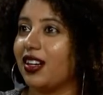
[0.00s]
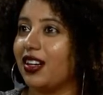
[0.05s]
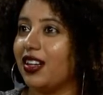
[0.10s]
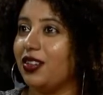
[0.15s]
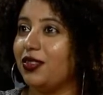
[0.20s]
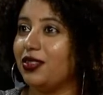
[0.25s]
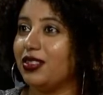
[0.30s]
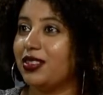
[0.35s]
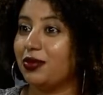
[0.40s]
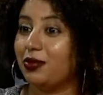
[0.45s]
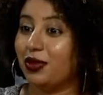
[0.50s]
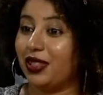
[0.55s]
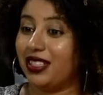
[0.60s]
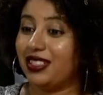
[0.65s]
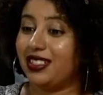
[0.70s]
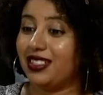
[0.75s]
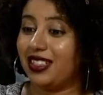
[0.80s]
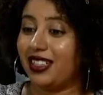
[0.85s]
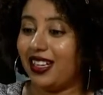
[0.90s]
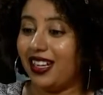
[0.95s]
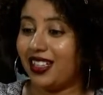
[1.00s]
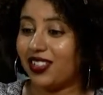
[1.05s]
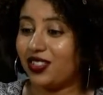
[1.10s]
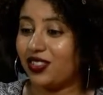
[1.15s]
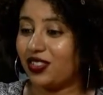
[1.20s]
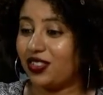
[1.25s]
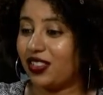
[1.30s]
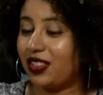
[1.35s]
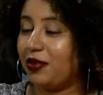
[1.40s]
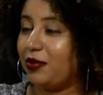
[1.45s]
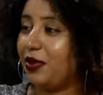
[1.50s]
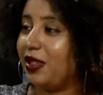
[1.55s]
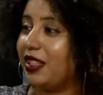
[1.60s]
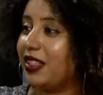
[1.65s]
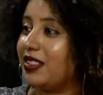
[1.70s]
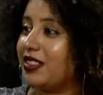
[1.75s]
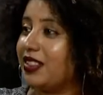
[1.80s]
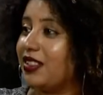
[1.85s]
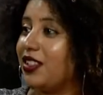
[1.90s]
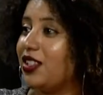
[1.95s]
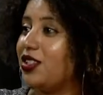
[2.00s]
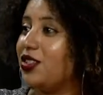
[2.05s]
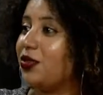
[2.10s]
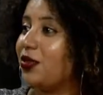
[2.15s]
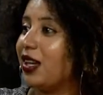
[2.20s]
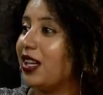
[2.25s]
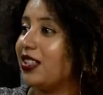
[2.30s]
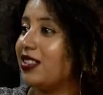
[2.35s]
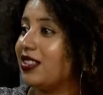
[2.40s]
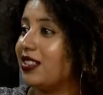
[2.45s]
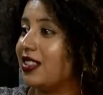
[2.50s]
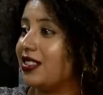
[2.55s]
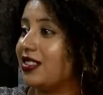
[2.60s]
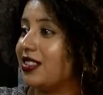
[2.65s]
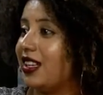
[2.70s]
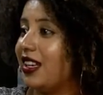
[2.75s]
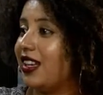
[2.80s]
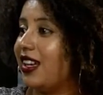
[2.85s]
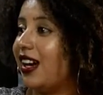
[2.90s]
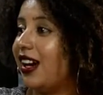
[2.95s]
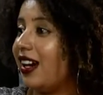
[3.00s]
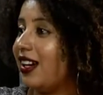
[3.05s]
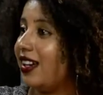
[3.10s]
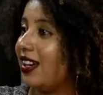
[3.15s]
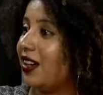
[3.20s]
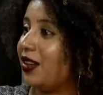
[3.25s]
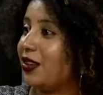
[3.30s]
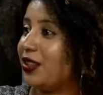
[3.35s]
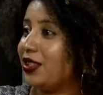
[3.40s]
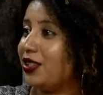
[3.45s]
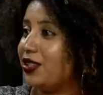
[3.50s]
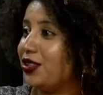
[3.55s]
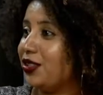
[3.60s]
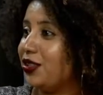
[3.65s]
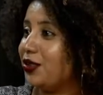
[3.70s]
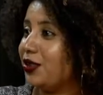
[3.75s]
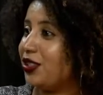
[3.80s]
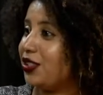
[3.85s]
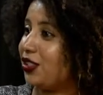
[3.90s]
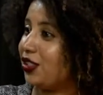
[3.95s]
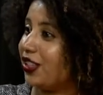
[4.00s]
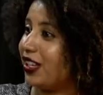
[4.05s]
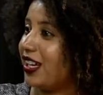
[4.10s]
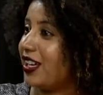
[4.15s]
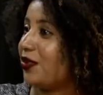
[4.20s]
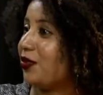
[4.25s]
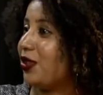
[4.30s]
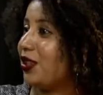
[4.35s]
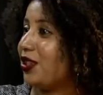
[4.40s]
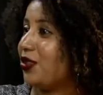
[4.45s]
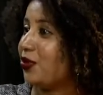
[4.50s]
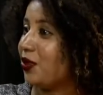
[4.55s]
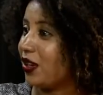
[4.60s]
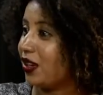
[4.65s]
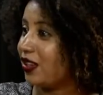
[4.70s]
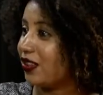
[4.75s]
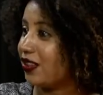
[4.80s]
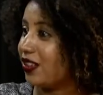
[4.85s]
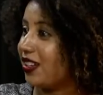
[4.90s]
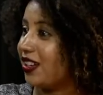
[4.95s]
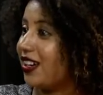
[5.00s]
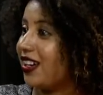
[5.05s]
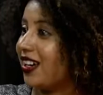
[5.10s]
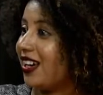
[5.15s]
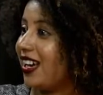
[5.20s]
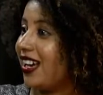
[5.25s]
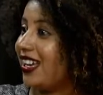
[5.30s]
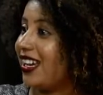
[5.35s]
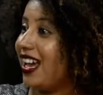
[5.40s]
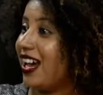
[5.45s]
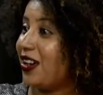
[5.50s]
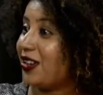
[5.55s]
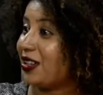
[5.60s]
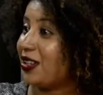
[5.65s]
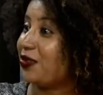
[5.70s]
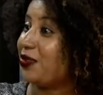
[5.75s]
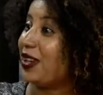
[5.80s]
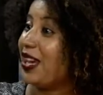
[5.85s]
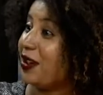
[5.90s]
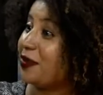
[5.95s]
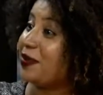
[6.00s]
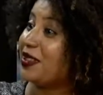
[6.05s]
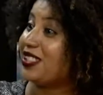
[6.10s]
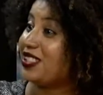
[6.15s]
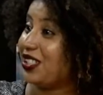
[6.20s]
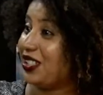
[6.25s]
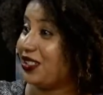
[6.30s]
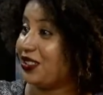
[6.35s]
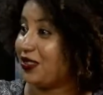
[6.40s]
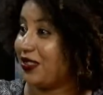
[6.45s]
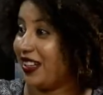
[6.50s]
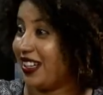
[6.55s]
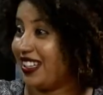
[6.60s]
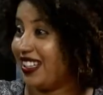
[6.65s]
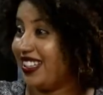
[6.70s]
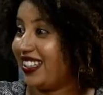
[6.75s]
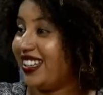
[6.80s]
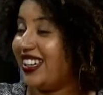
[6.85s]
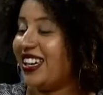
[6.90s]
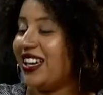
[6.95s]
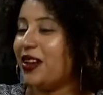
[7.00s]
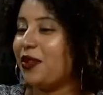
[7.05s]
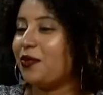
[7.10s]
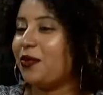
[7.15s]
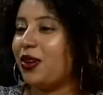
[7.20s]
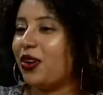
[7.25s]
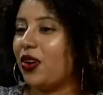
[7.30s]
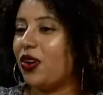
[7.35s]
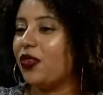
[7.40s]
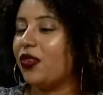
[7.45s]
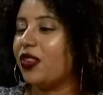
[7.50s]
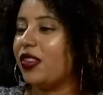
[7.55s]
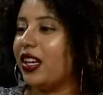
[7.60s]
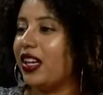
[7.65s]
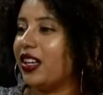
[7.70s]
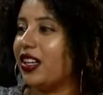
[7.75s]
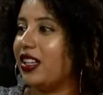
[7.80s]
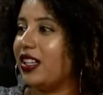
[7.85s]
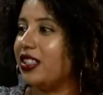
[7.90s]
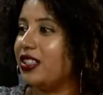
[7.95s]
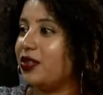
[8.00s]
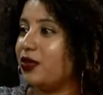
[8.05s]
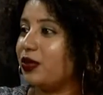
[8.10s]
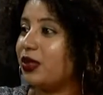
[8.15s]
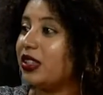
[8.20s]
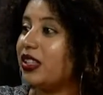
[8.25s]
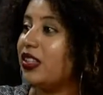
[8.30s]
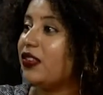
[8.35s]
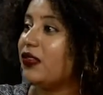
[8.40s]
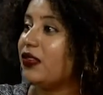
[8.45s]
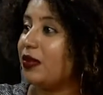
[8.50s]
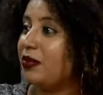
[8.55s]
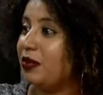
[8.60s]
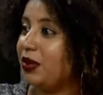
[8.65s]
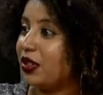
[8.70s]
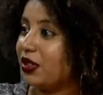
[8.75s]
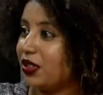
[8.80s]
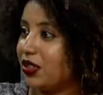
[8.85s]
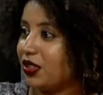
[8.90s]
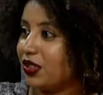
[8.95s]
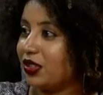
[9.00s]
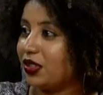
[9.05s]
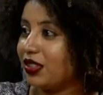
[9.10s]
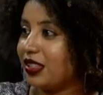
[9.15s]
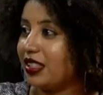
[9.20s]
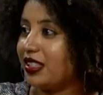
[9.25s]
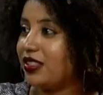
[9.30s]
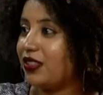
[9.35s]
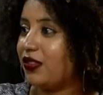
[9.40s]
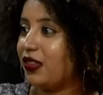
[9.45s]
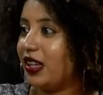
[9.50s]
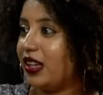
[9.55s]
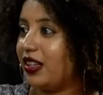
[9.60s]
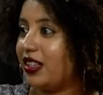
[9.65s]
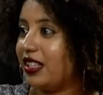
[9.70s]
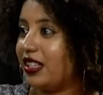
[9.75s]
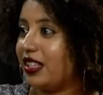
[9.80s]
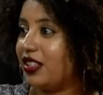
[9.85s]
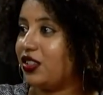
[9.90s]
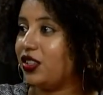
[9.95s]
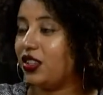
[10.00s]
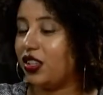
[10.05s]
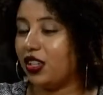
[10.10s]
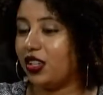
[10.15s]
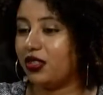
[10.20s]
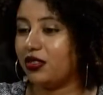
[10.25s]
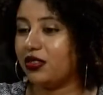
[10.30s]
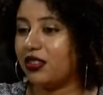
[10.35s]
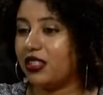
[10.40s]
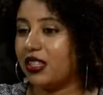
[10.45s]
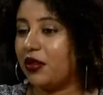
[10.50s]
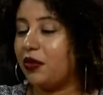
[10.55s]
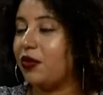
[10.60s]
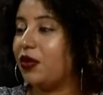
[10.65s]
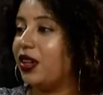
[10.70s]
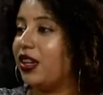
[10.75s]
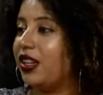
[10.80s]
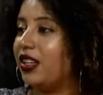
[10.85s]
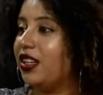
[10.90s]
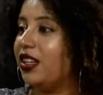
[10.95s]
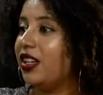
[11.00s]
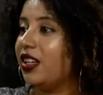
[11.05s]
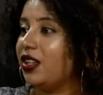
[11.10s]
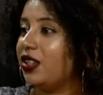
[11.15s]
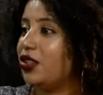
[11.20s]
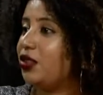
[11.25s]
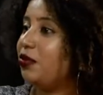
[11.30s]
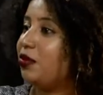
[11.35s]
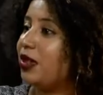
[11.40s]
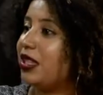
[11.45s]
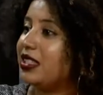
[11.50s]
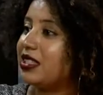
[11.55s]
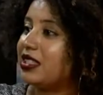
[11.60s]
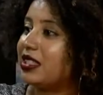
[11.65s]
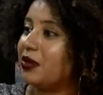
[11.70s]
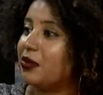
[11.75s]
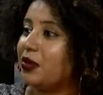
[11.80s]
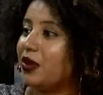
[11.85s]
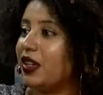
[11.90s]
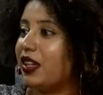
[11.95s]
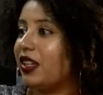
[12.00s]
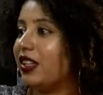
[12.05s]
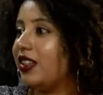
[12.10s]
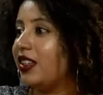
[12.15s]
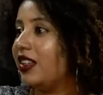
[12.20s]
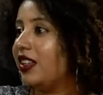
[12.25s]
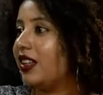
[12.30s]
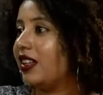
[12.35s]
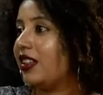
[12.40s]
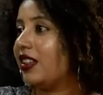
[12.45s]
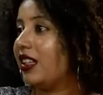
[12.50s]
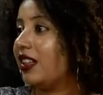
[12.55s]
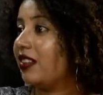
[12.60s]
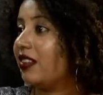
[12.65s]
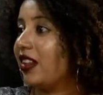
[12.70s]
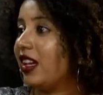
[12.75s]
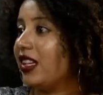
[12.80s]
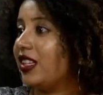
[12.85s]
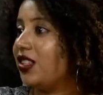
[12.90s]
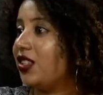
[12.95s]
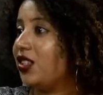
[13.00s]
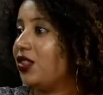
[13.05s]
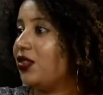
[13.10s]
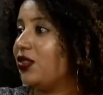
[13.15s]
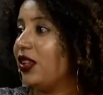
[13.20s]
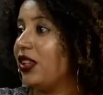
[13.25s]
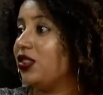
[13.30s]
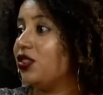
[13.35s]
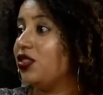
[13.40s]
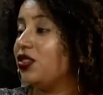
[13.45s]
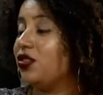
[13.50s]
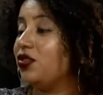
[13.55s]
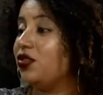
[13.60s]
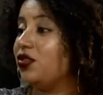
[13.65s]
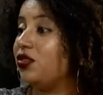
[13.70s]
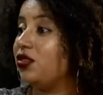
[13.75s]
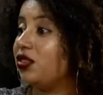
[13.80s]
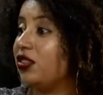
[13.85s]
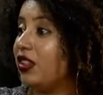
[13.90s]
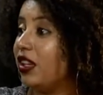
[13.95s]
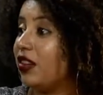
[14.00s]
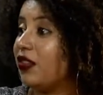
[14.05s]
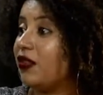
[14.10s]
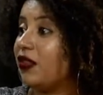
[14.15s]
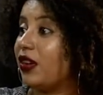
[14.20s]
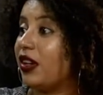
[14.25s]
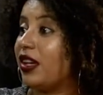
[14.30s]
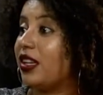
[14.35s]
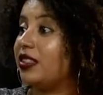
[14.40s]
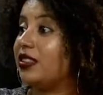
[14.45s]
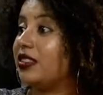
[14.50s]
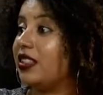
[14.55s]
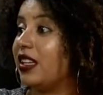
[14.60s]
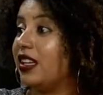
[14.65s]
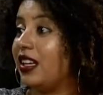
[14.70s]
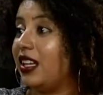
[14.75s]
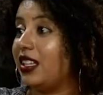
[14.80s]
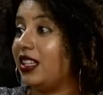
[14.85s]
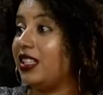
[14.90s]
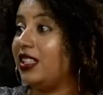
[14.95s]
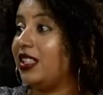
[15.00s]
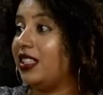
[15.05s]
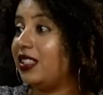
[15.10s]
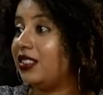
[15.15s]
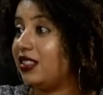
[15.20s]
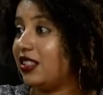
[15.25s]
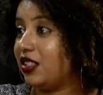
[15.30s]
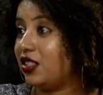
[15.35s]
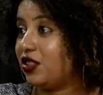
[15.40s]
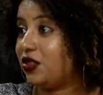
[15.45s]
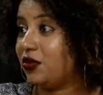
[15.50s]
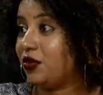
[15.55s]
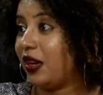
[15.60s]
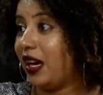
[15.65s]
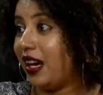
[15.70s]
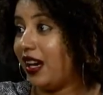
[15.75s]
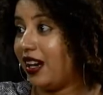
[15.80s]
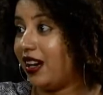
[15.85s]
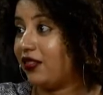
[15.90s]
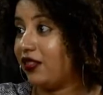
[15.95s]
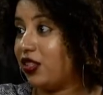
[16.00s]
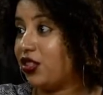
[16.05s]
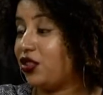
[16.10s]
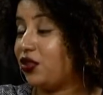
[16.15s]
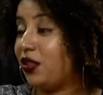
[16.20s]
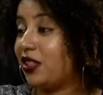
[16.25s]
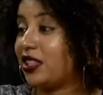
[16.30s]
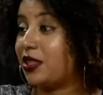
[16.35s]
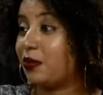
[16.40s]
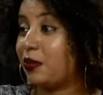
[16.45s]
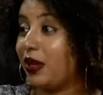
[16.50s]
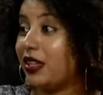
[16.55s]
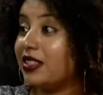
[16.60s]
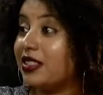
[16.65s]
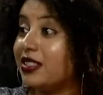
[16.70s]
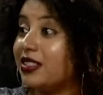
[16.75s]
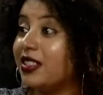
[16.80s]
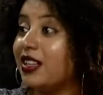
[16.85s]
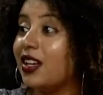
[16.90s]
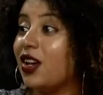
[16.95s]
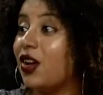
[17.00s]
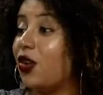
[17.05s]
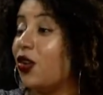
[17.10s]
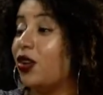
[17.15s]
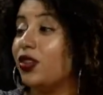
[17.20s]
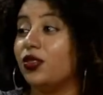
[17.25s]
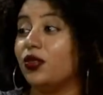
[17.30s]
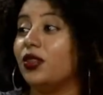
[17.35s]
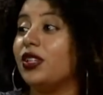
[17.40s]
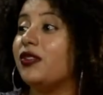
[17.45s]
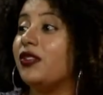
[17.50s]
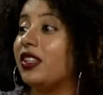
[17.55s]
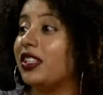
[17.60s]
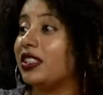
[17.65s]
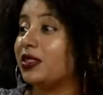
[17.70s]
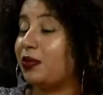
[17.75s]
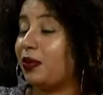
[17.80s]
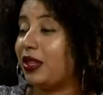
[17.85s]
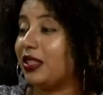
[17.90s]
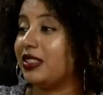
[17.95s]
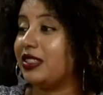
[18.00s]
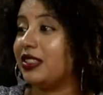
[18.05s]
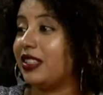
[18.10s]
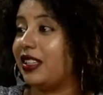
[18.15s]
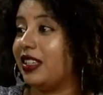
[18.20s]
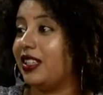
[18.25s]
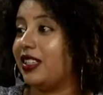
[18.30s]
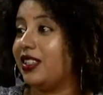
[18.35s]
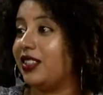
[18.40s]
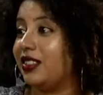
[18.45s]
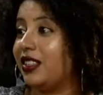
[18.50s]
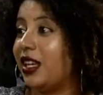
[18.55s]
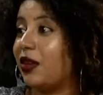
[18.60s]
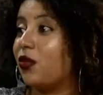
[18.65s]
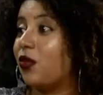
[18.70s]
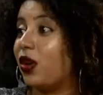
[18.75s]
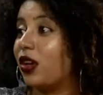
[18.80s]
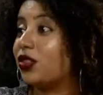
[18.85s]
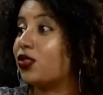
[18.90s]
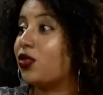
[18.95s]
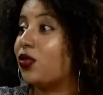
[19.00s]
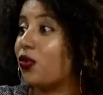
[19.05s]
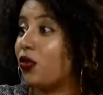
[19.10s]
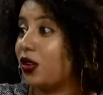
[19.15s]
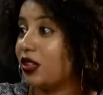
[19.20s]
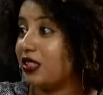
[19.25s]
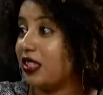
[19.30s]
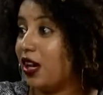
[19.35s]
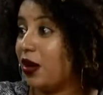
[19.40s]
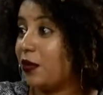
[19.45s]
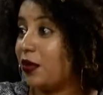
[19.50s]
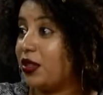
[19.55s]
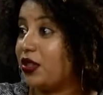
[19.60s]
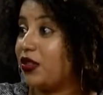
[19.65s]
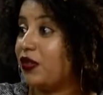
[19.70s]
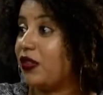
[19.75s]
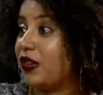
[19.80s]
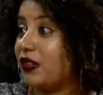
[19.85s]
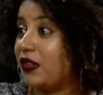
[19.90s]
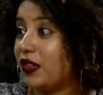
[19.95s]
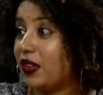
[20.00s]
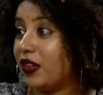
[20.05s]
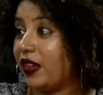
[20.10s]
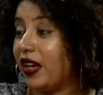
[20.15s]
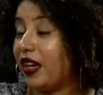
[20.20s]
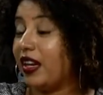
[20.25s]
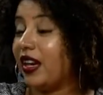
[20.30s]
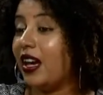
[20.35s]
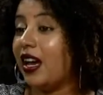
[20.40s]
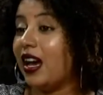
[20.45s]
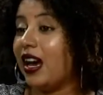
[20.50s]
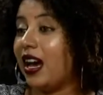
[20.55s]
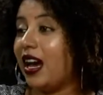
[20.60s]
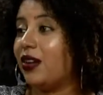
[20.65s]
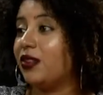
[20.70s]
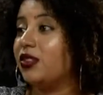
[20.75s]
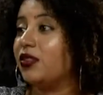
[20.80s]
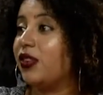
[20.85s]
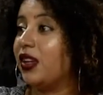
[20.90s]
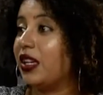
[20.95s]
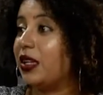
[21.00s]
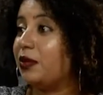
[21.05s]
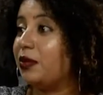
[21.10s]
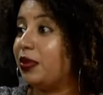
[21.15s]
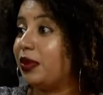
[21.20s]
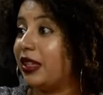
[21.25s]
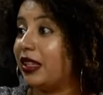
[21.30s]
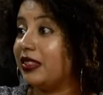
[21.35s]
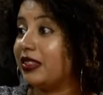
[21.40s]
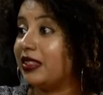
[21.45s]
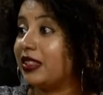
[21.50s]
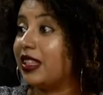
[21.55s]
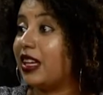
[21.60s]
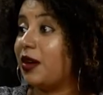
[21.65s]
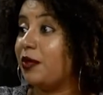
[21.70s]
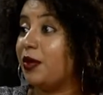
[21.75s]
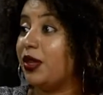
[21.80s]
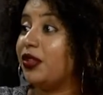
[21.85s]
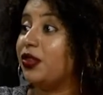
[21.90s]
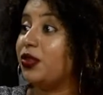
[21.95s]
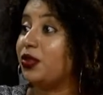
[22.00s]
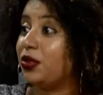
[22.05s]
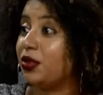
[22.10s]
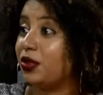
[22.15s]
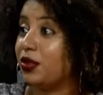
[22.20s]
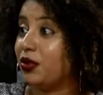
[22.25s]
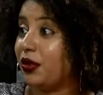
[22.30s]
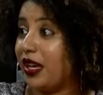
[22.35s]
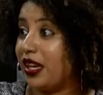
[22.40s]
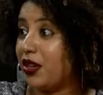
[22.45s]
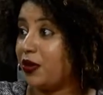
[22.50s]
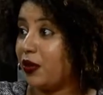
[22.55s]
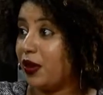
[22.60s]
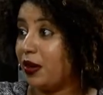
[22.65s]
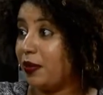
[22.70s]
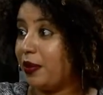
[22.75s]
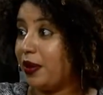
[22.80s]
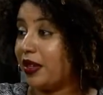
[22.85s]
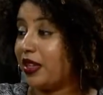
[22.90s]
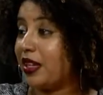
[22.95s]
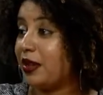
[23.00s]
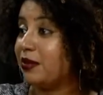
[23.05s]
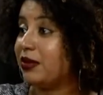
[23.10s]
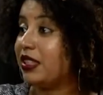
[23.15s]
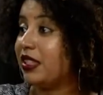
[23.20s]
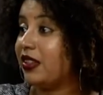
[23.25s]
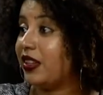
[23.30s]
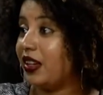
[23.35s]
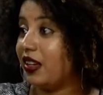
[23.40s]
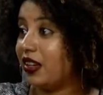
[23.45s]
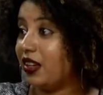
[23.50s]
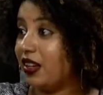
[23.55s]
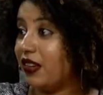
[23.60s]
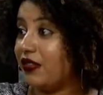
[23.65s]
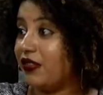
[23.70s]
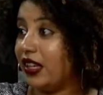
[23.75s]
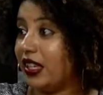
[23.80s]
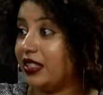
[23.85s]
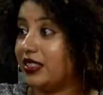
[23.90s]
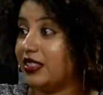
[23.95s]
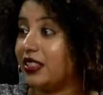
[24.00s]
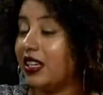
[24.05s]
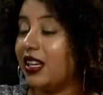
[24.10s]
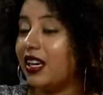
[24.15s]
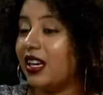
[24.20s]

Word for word: it was a blessing actually because in the U.S. it'd say, "Hi, how are you? What's your name? Where do you work?" and how can we help each other, right? But over there, it's really familial. It's very, mm-hmm. you know, someone, you meet someone, they like you, they introduce you to their friends, and any needs that you have that you express or don't even express, they, they work towards helping you fulfill that. Mm-hmm. I was very blessed to come in through AWeb and come to their event.